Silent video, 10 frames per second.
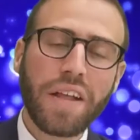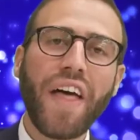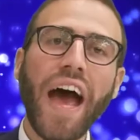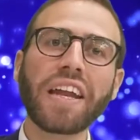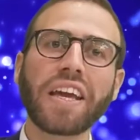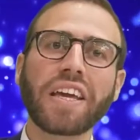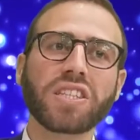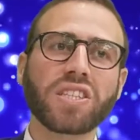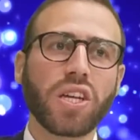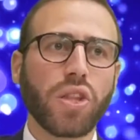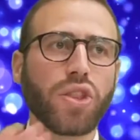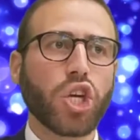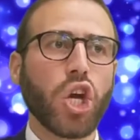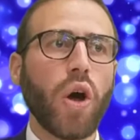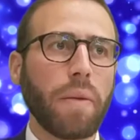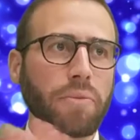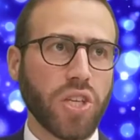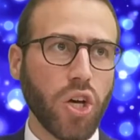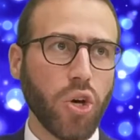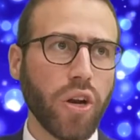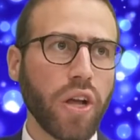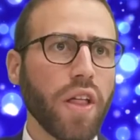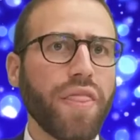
that is the Shoham stone.